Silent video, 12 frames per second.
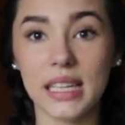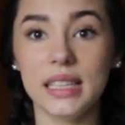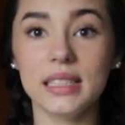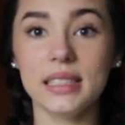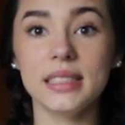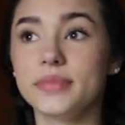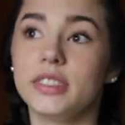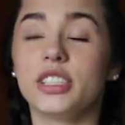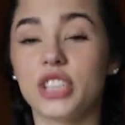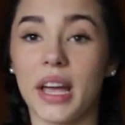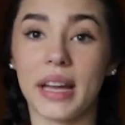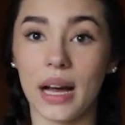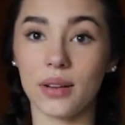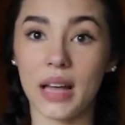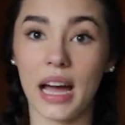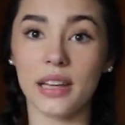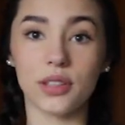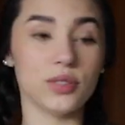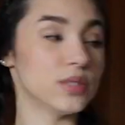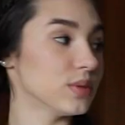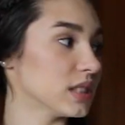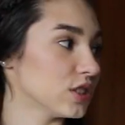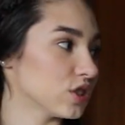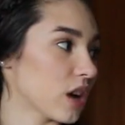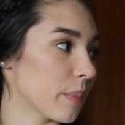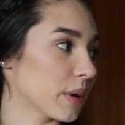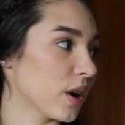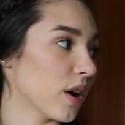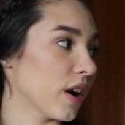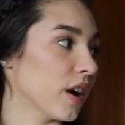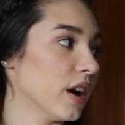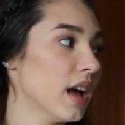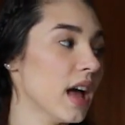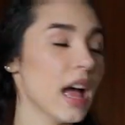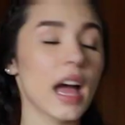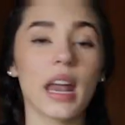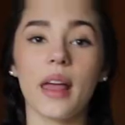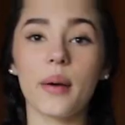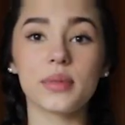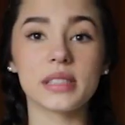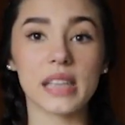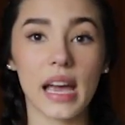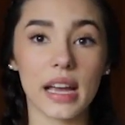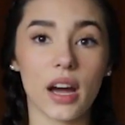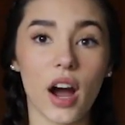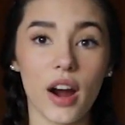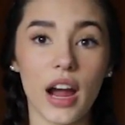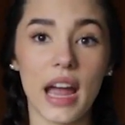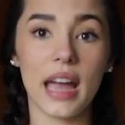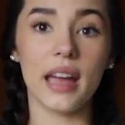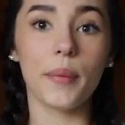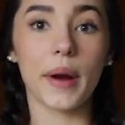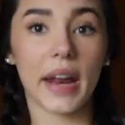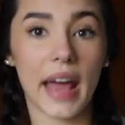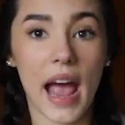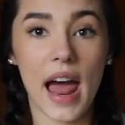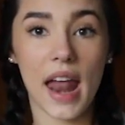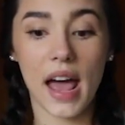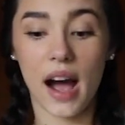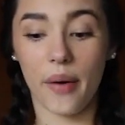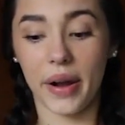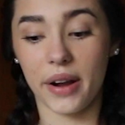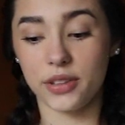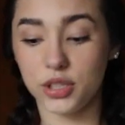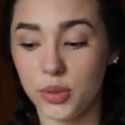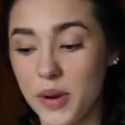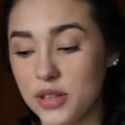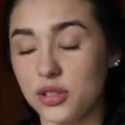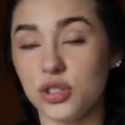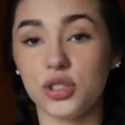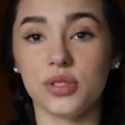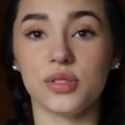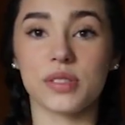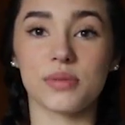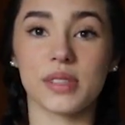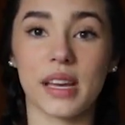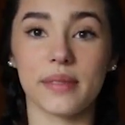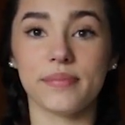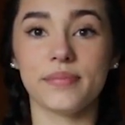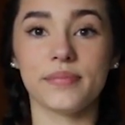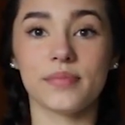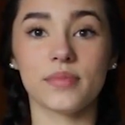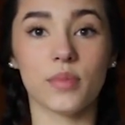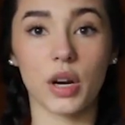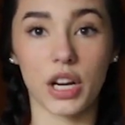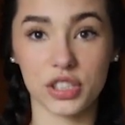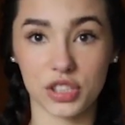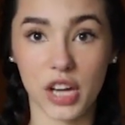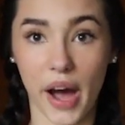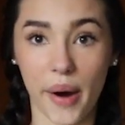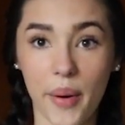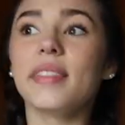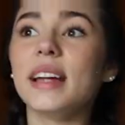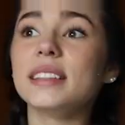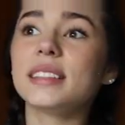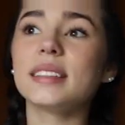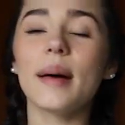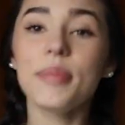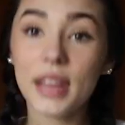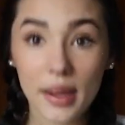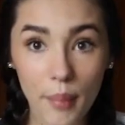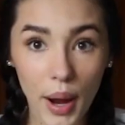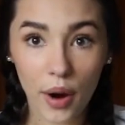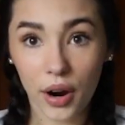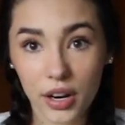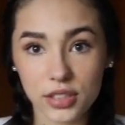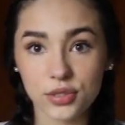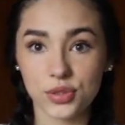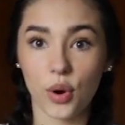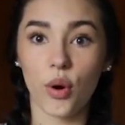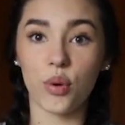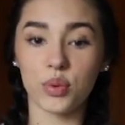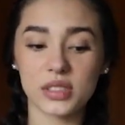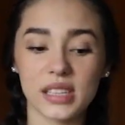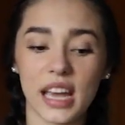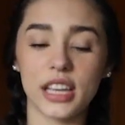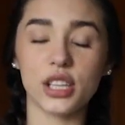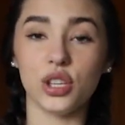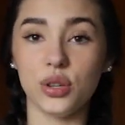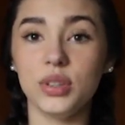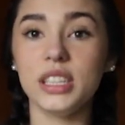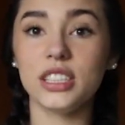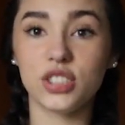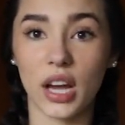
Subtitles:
in the checkout line. Lucy was in the shopping cart and I was like, all right, we're gonna head out. I got two pairs of shoes. I was like, we're good to go. Then something in my heart and soul was like, you need to